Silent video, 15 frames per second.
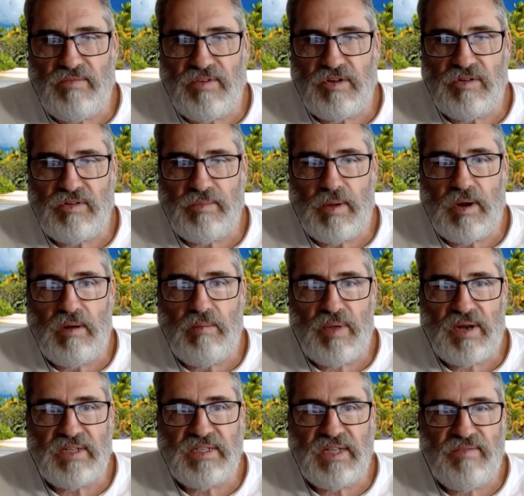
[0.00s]
Vishnu Smaranam,
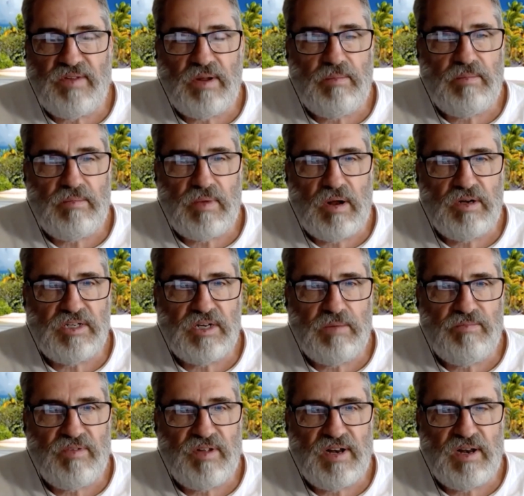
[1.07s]
Parasevanam,
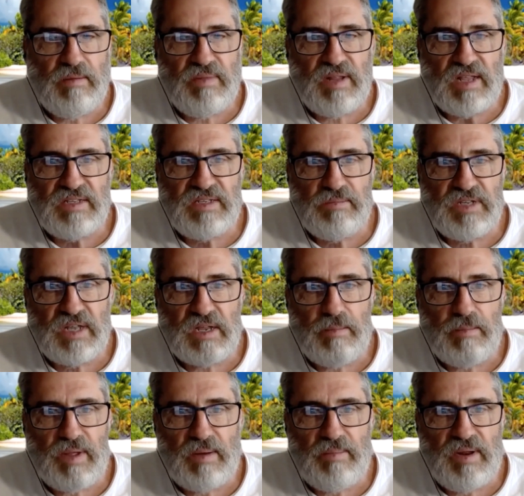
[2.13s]
Archanam, Vandanam, Dasyam,
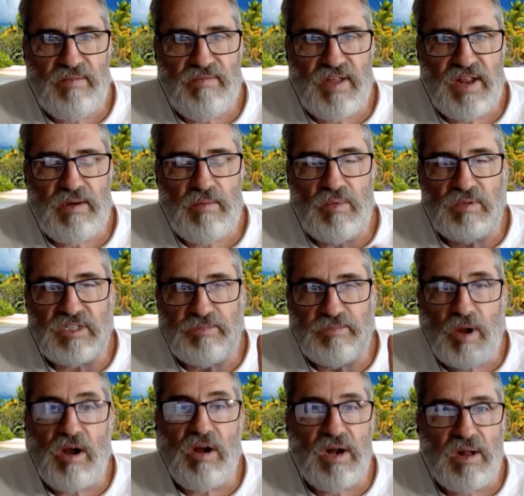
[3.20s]
Sakyamanam, Minivedanam. Well,
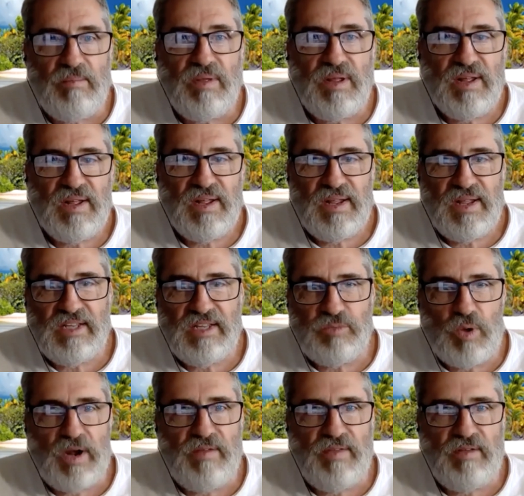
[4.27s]
Smaranam is
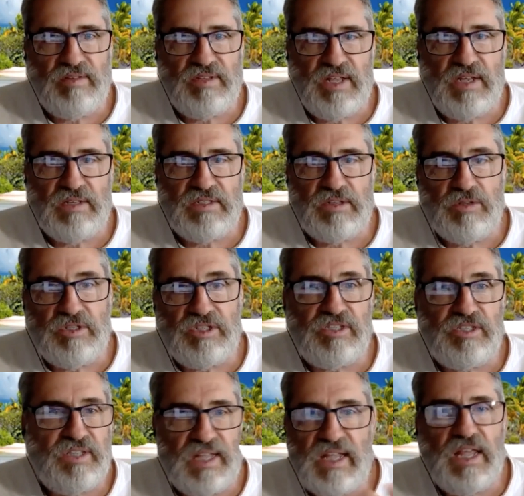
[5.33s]
one of those things. So
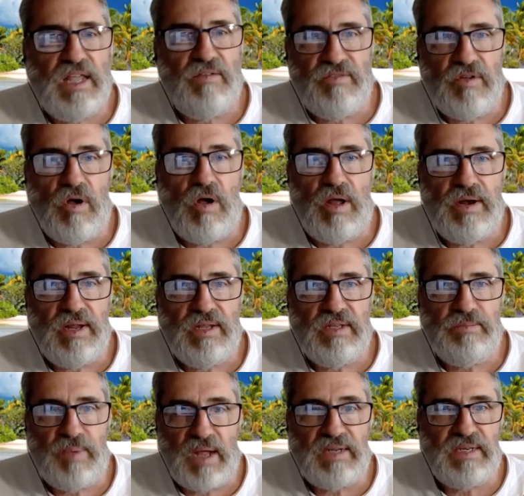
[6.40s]
just thinking of God is
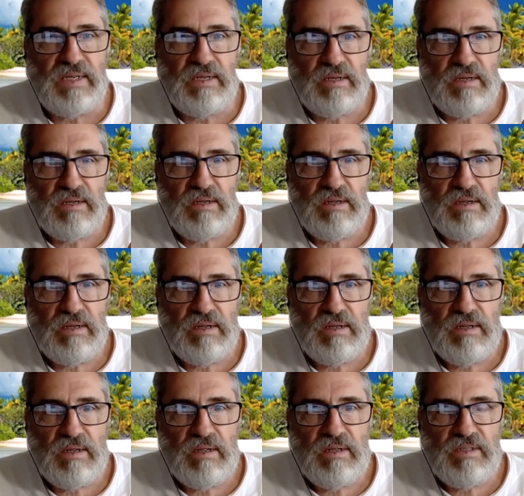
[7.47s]
Bhakti.
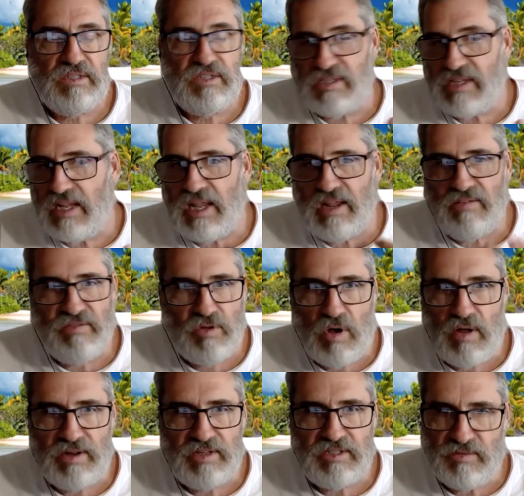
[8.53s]
Just thinking of
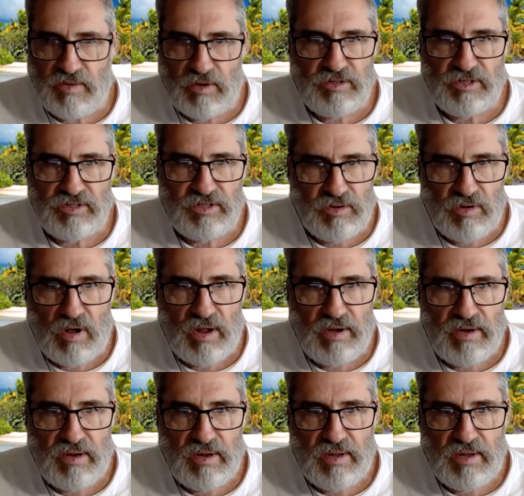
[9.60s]
God is devotion to God.